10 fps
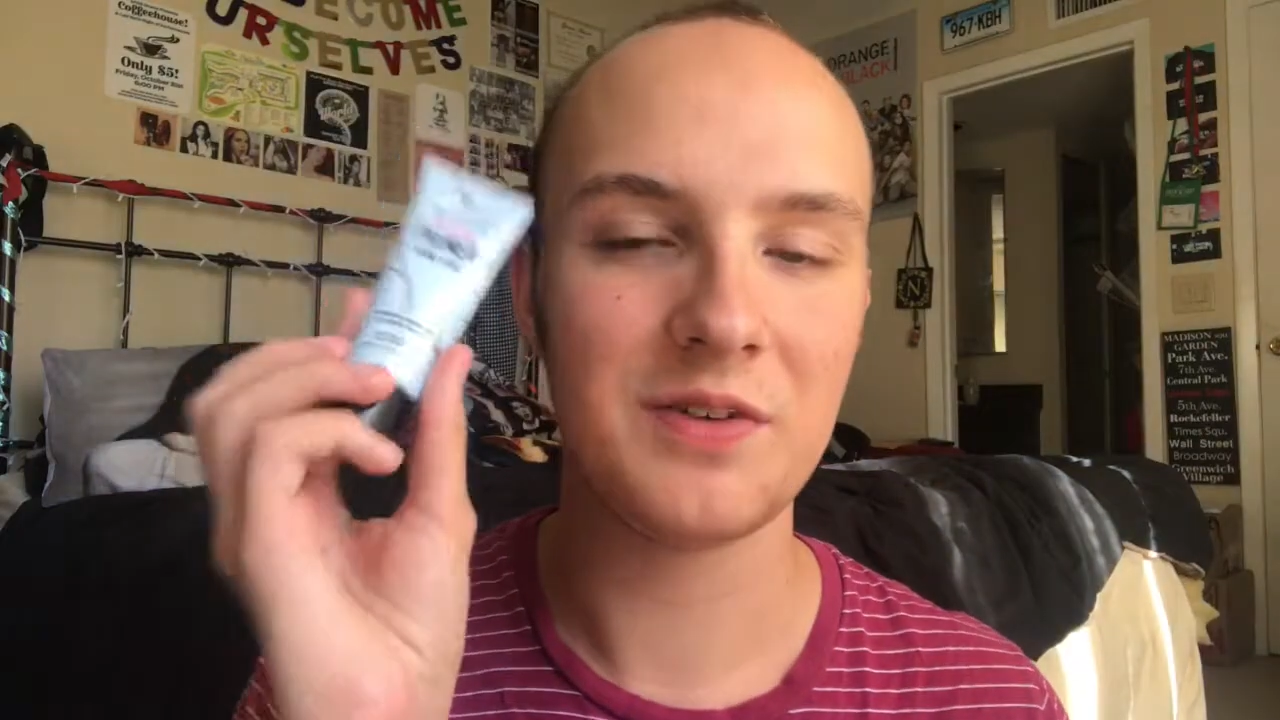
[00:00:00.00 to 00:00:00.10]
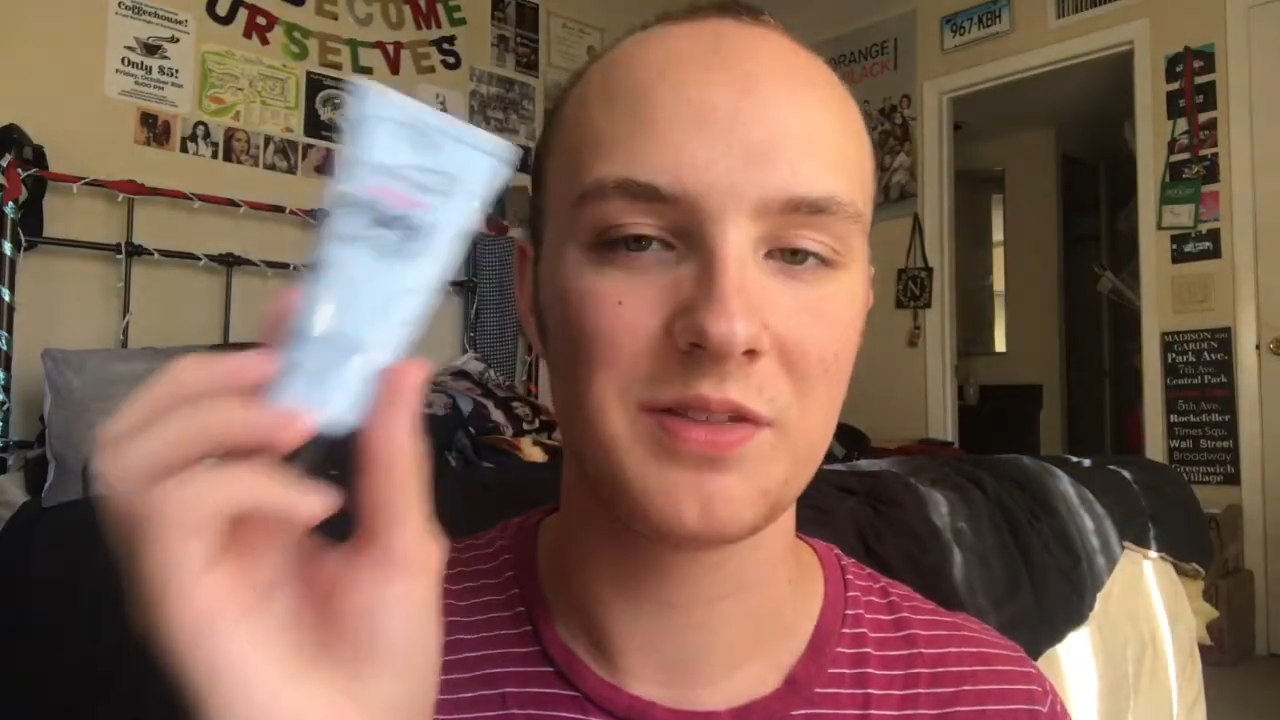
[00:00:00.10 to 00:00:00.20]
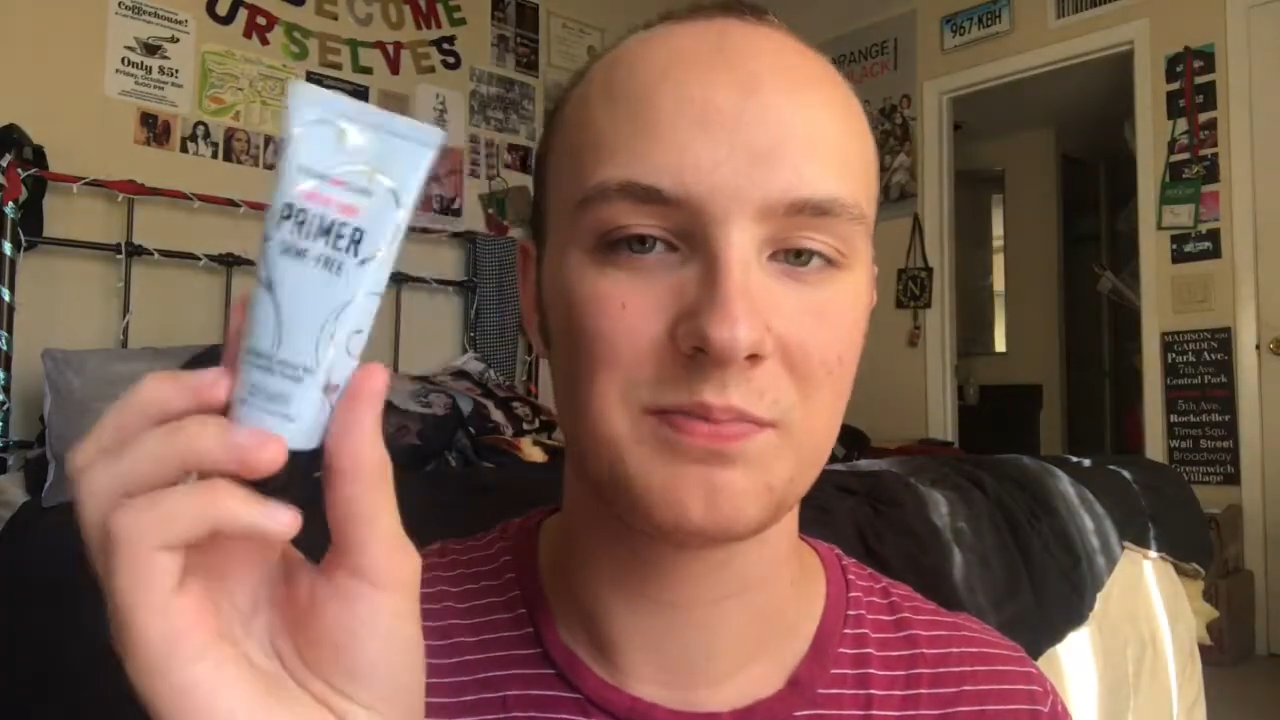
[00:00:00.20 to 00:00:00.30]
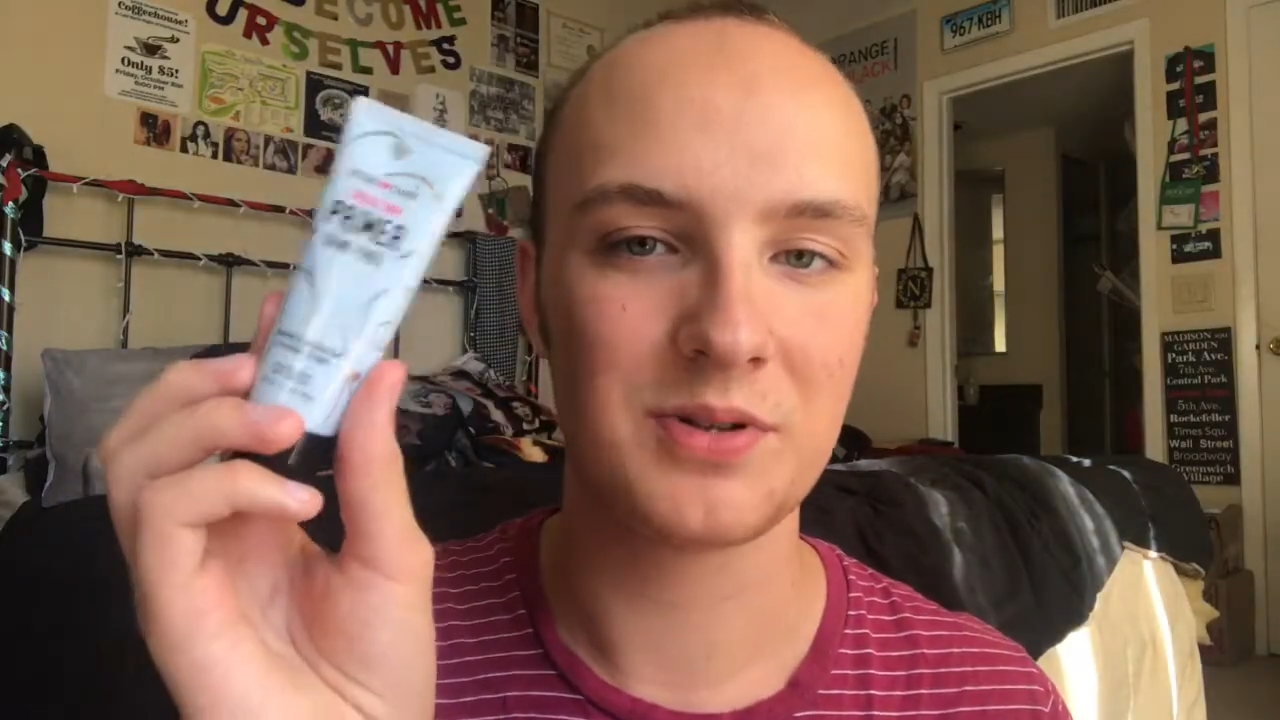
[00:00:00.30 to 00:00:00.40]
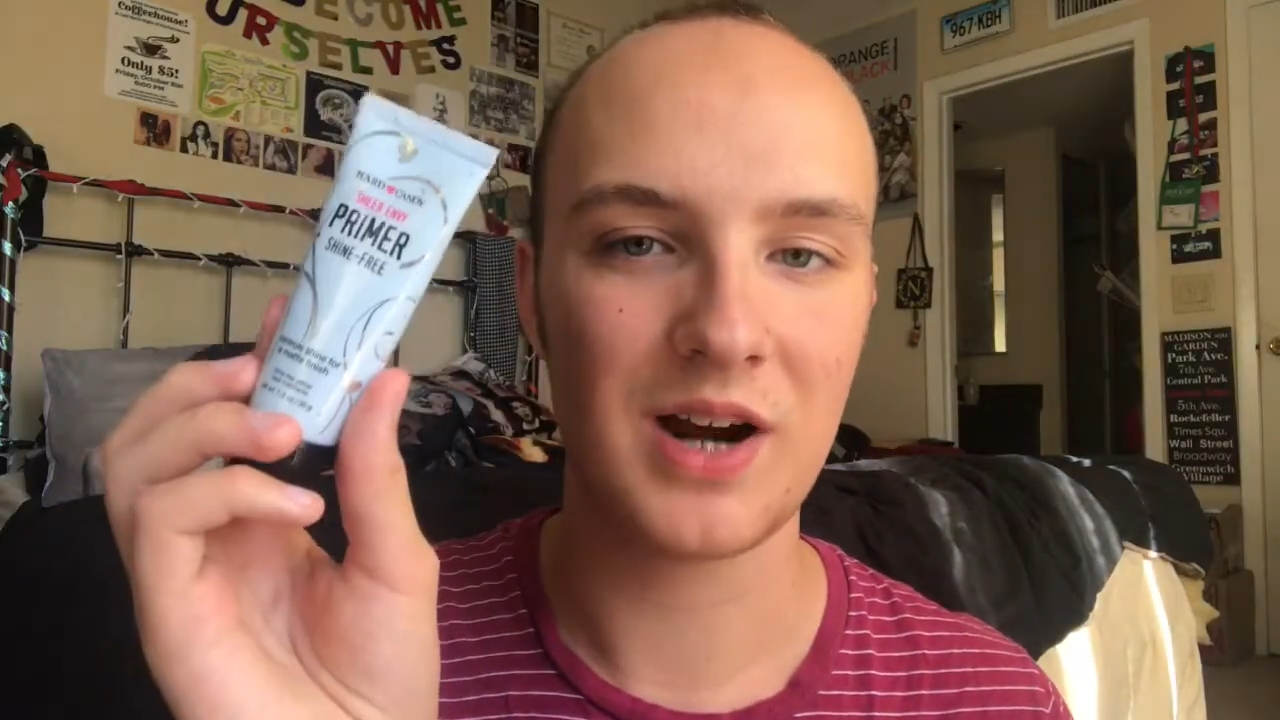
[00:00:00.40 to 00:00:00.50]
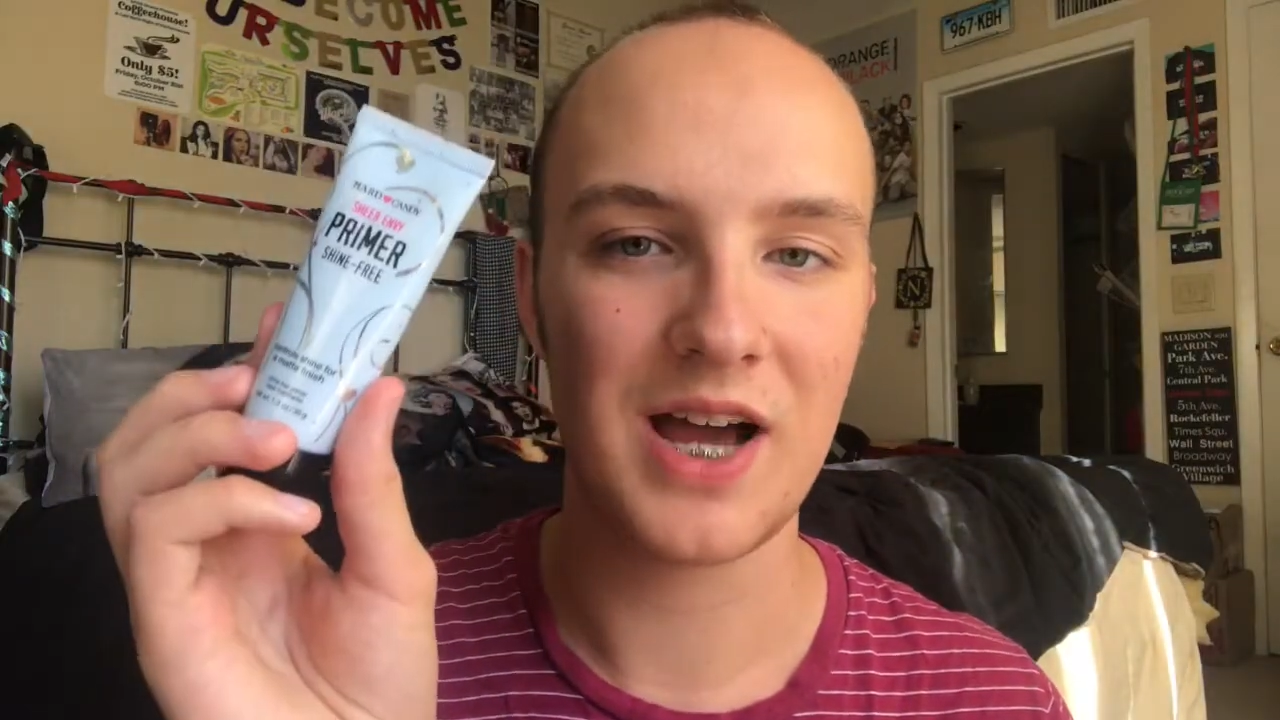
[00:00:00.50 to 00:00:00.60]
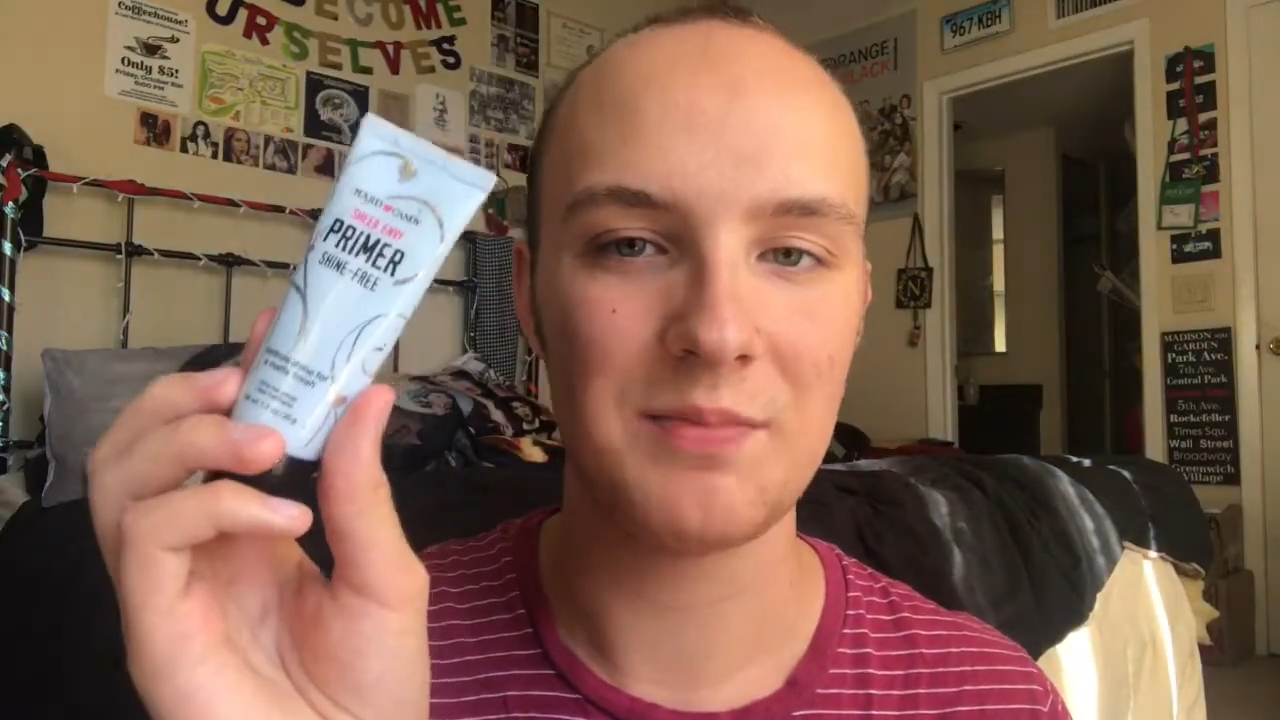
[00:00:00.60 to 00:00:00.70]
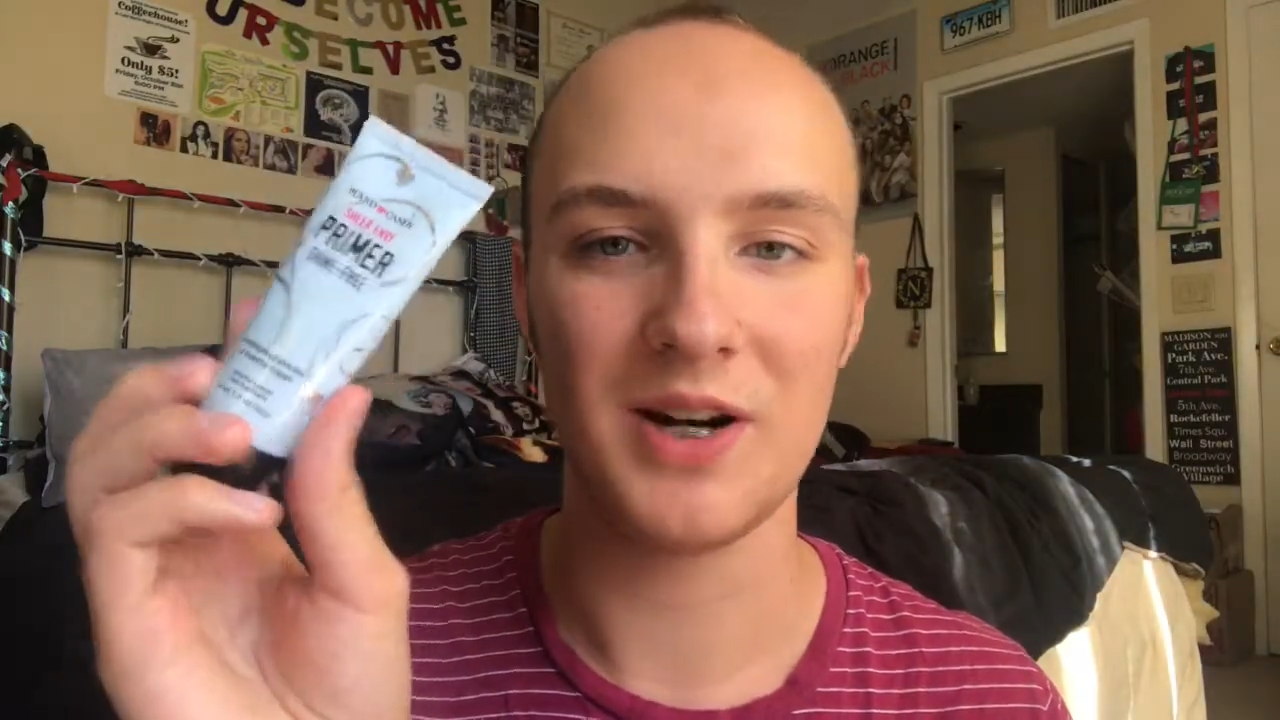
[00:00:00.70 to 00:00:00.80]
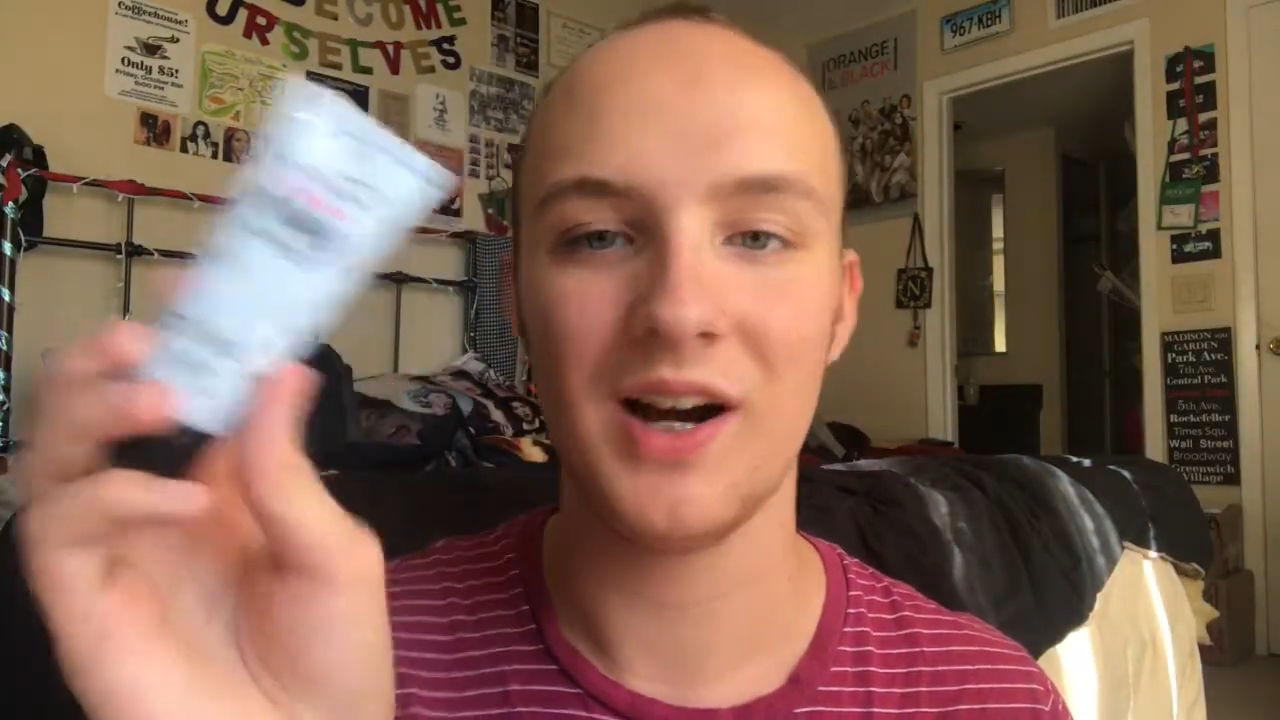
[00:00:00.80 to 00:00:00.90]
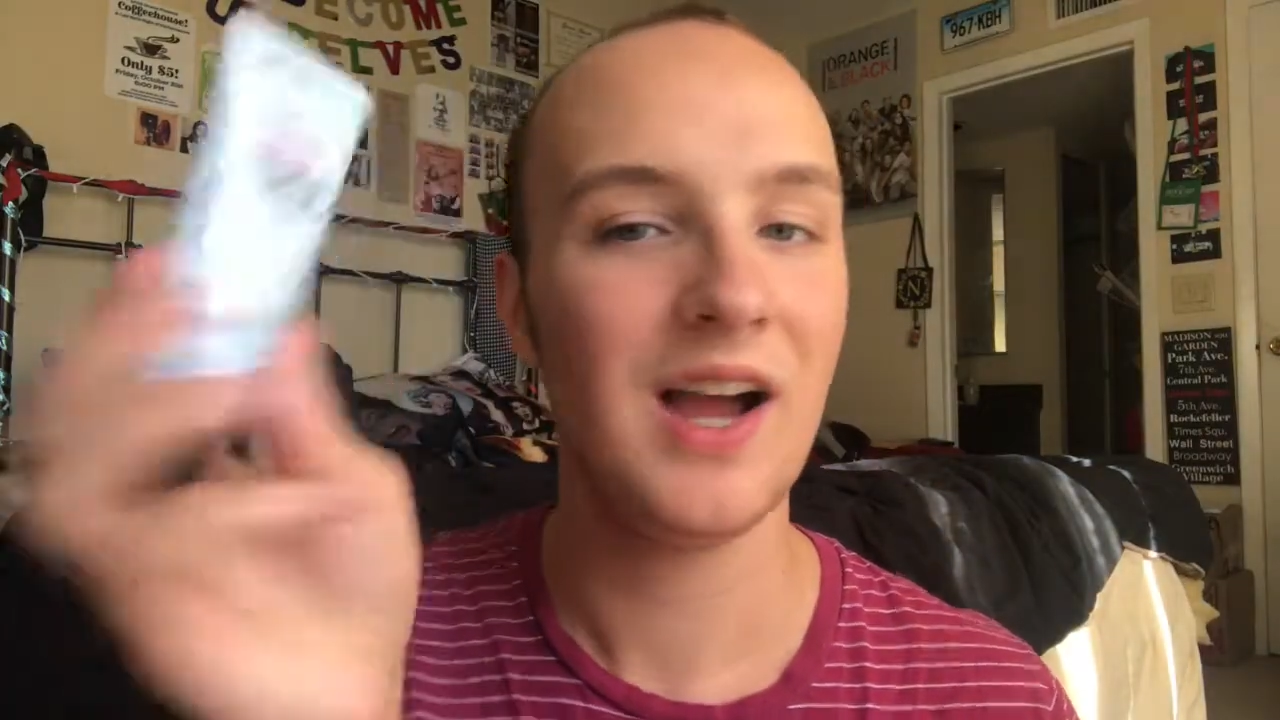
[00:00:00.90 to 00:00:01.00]
with
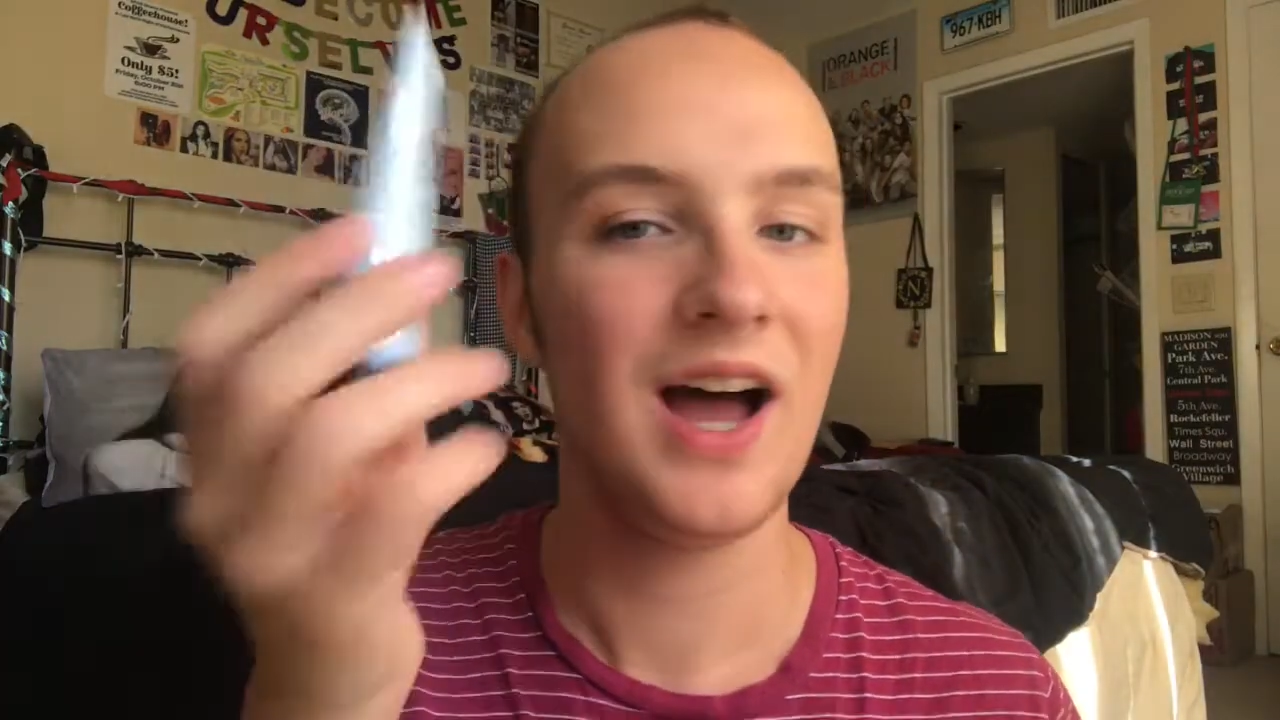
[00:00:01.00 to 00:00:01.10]
primer.